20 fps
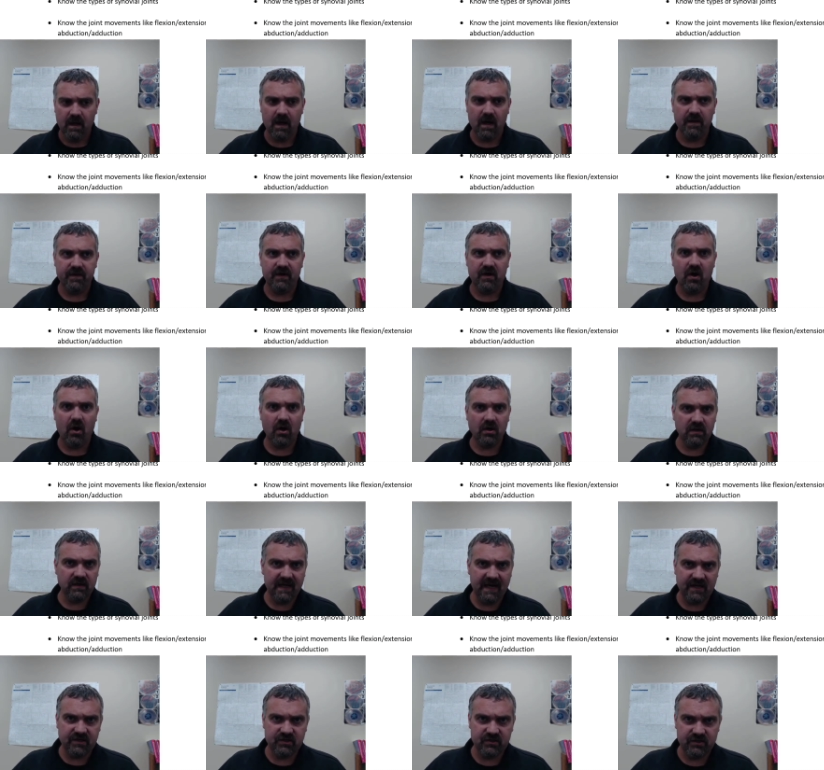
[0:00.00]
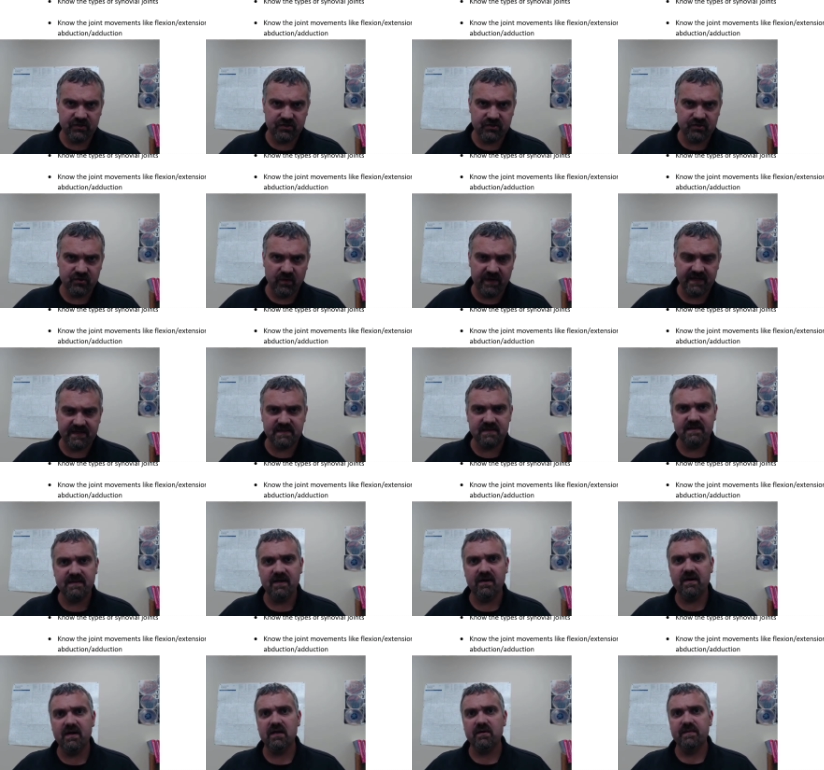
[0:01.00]
The cartilaginous joints,
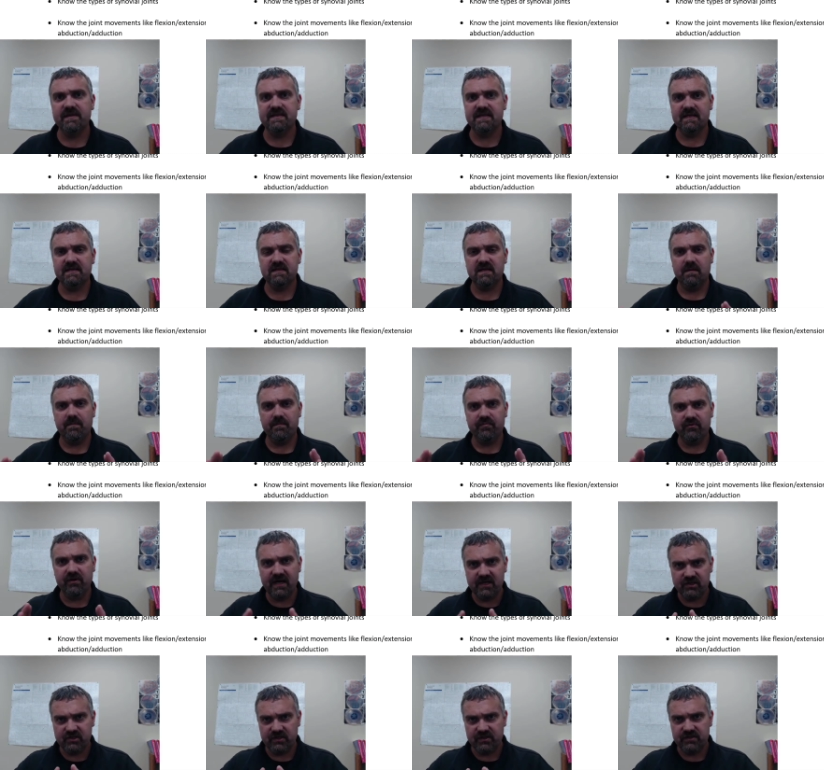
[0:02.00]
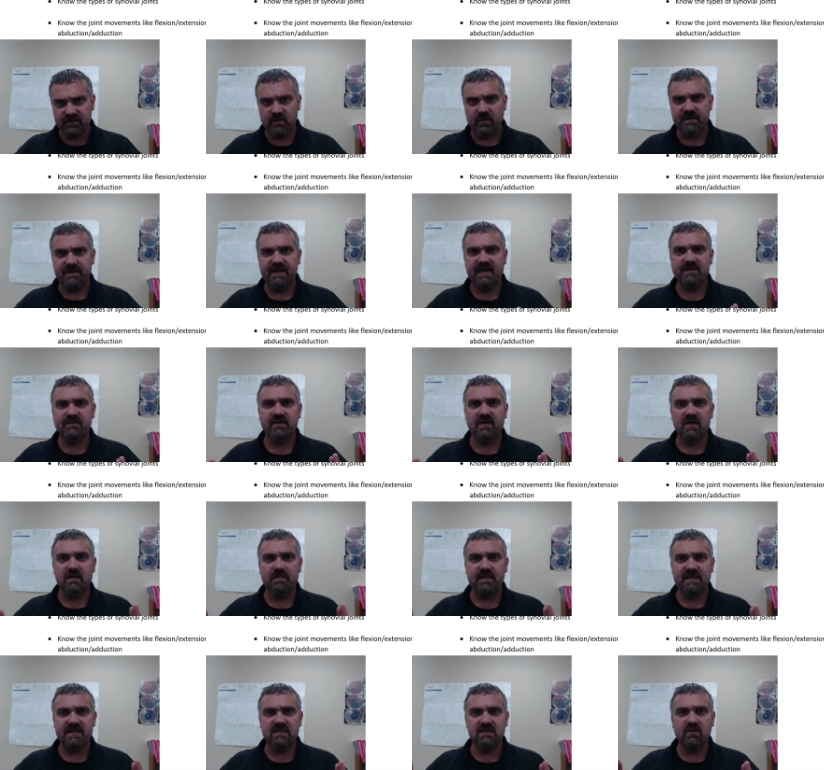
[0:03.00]
they're going to resist compression. So when things are going
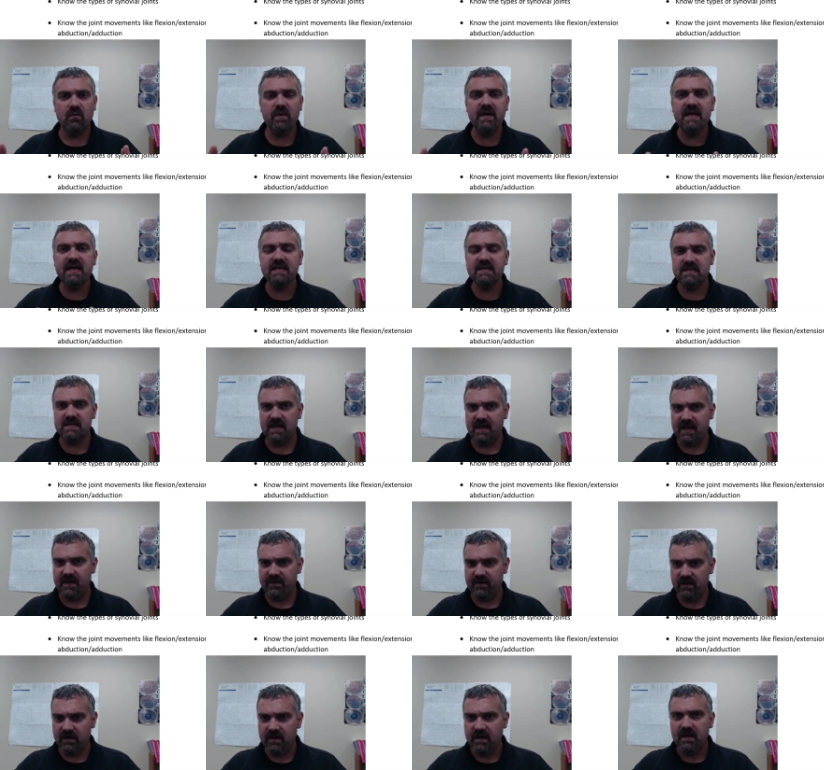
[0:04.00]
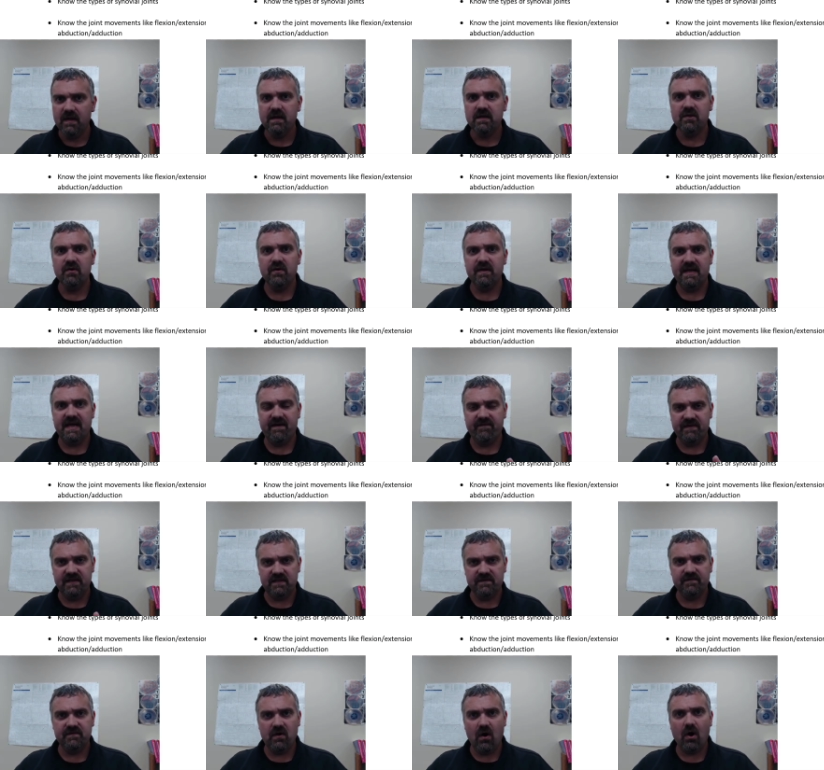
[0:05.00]
to be squeezed together, you can have
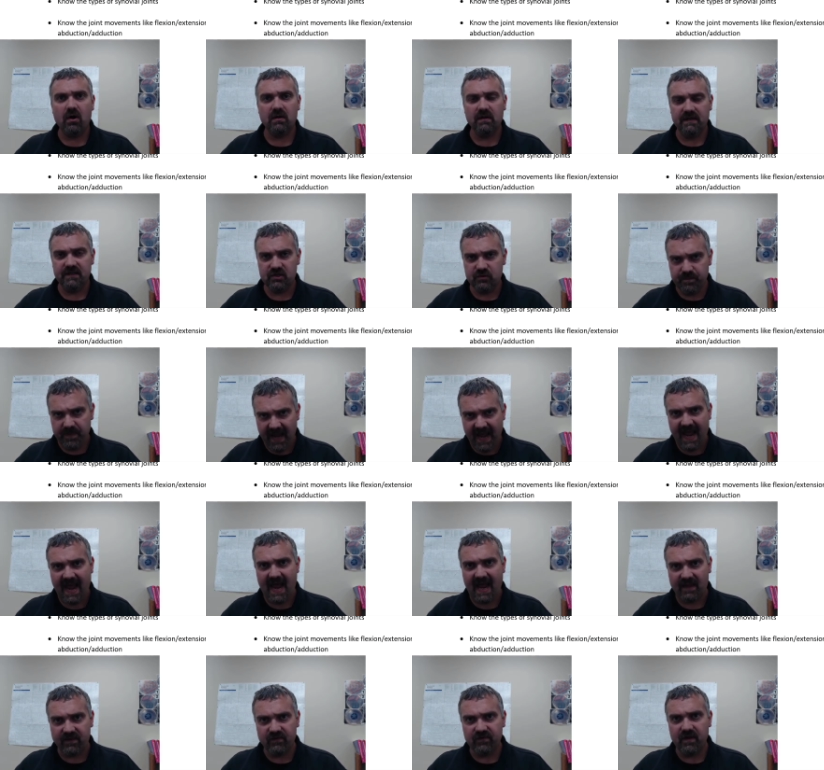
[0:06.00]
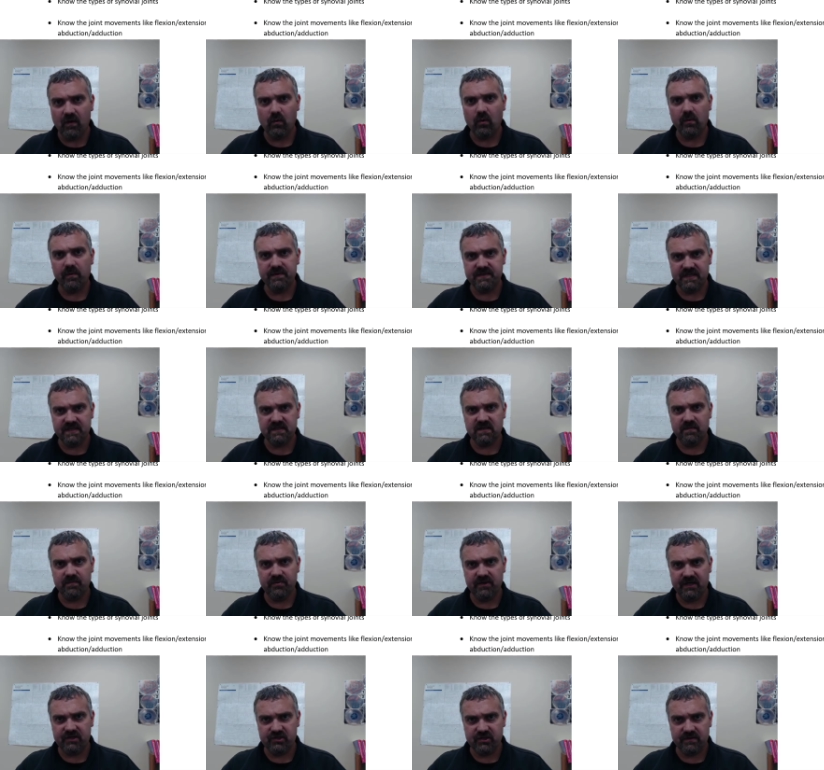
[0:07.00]
these cartilage pads that will resist
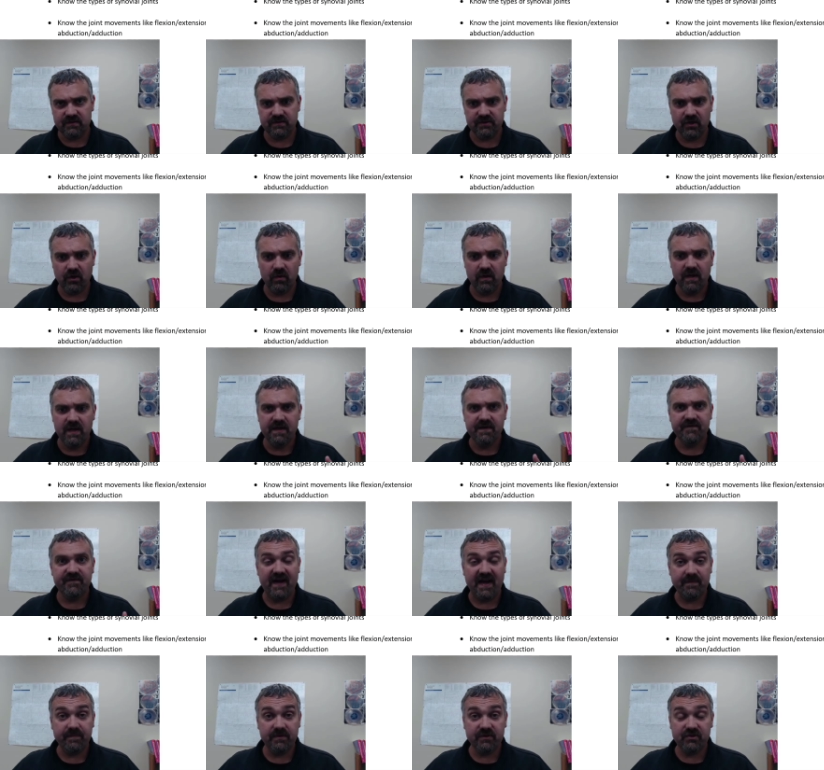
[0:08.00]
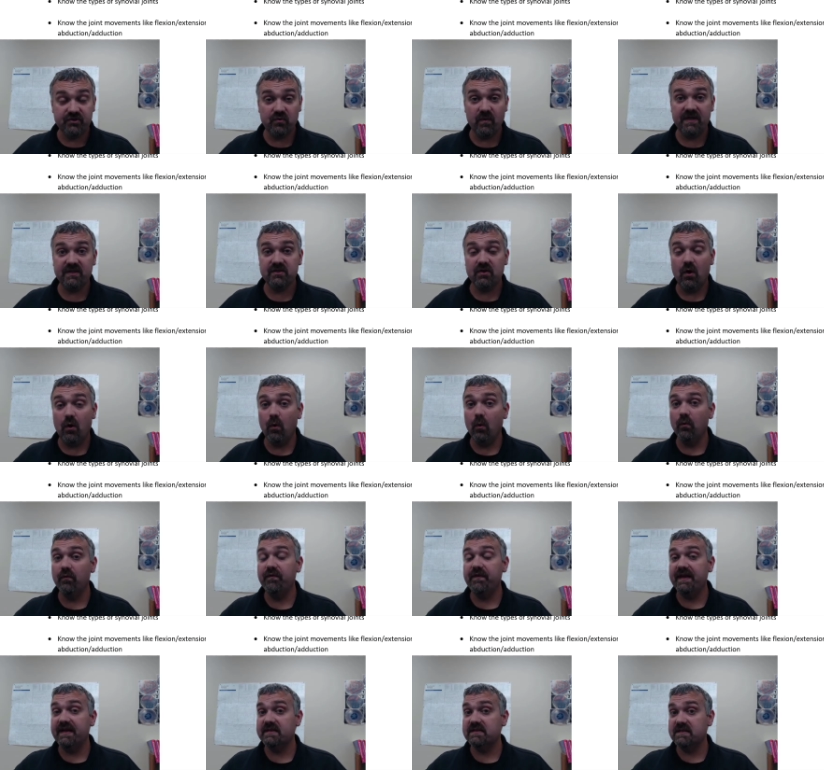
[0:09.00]
compression. So fibrous joints
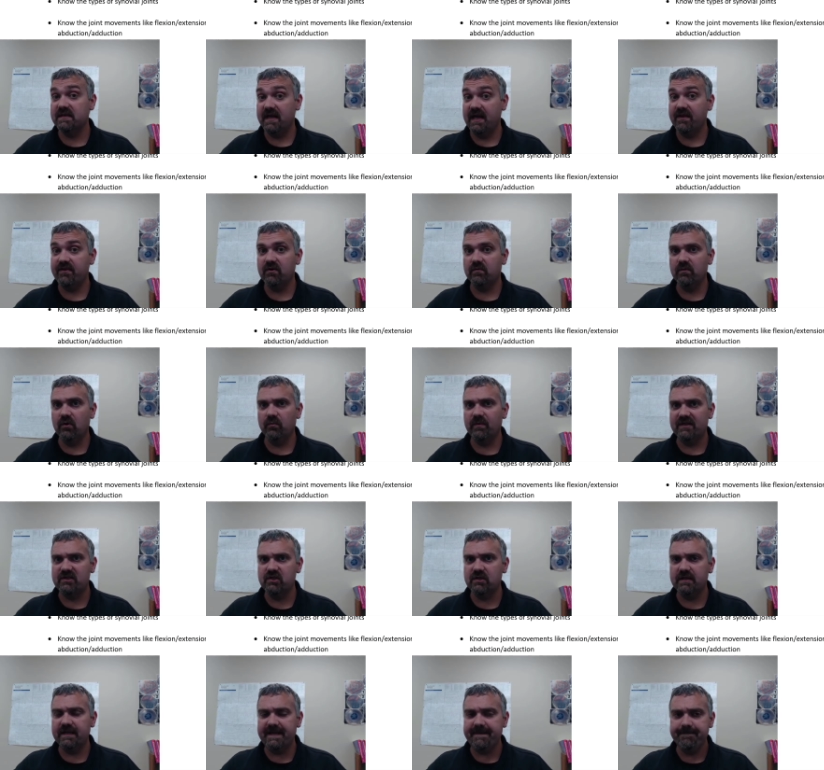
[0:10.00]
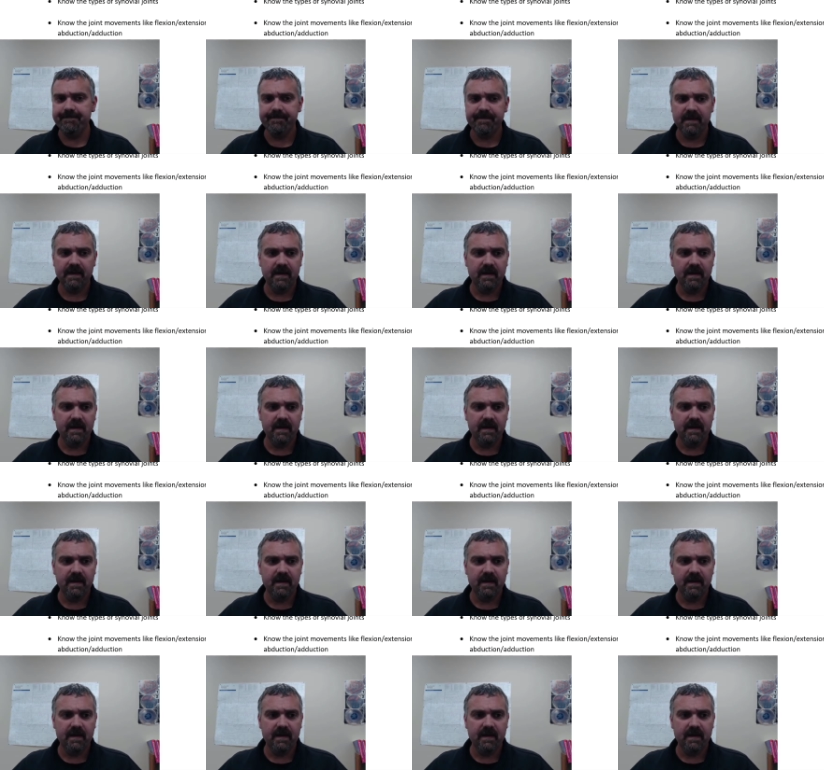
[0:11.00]
hold things together real rigidly.